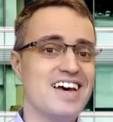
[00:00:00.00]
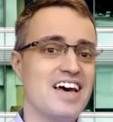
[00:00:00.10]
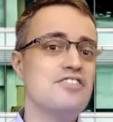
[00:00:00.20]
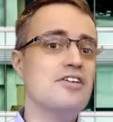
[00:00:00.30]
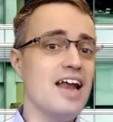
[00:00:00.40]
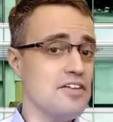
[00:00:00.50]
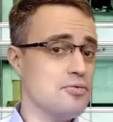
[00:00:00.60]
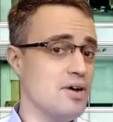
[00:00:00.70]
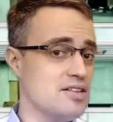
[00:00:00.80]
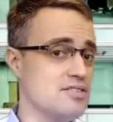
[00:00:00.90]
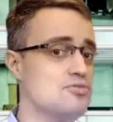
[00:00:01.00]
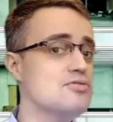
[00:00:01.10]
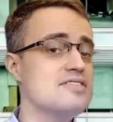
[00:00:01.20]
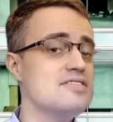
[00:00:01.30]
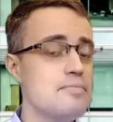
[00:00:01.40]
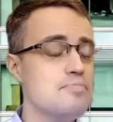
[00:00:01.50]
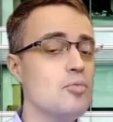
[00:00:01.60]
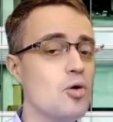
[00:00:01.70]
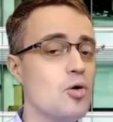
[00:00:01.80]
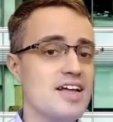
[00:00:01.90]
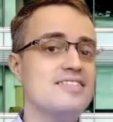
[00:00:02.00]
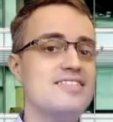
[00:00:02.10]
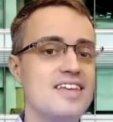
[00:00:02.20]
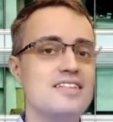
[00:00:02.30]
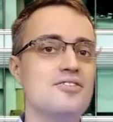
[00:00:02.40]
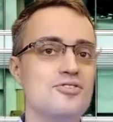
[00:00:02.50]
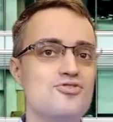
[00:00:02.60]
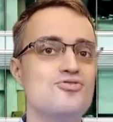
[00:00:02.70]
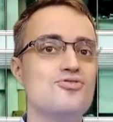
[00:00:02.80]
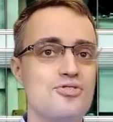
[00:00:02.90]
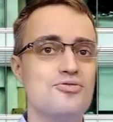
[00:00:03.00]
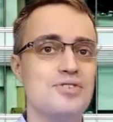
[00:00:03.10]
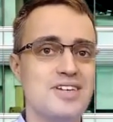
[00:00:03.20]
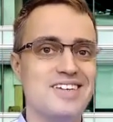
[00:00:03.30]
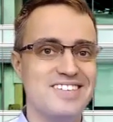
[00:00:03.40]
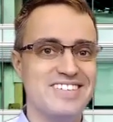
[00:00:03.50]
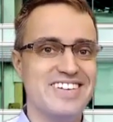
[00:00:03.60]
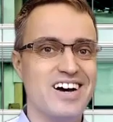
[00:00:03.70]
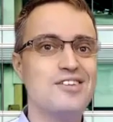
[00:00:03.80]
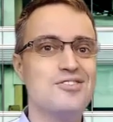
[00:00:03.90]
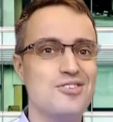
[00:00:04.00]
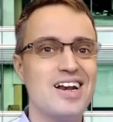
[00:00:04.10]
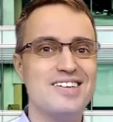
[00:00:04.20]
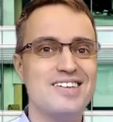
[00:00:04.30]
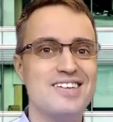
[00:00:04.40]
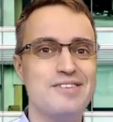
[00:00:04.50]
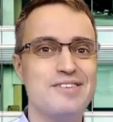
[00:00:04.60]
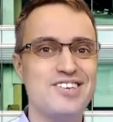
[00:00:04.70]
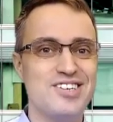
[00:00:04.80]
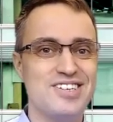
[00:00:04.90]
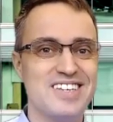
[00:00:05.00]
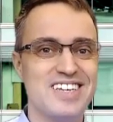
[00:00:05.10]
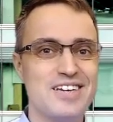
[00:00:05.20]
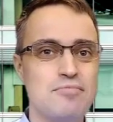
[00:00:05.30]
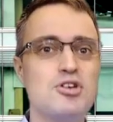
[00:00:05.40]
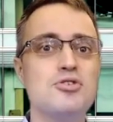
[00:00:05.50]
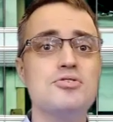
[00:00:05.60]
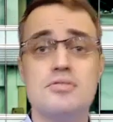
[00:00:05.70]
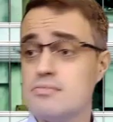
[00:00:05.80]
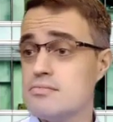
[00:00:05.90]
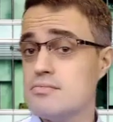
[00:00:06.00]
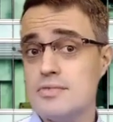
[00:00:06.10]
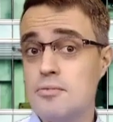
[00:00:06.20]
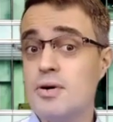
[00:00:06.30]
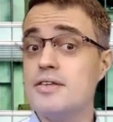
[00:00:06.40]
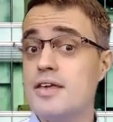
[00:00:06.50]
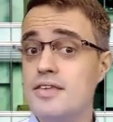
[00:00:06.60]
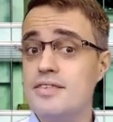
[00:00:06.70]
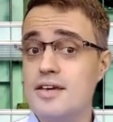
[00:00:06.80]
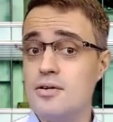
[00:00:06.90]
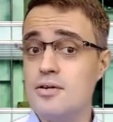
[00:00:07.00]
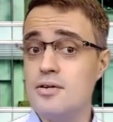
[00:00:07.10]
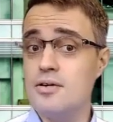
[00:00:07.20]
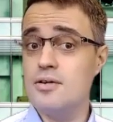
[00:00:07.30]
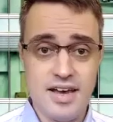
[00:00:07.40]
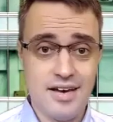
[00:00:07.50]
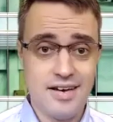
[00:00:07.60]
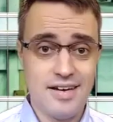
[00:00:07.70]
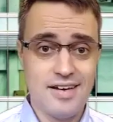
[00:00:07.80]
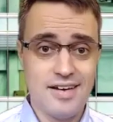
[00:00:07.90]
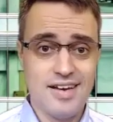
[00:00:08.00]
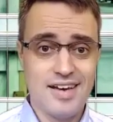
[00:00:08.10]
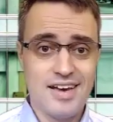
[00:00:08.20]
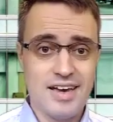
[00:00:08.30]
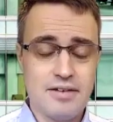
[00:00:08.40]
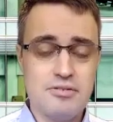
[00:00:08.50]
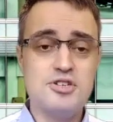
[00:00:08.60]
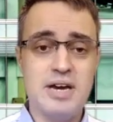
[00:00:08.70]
And the last one took them more than 10 years to agree on the classification, because one key thing also there, which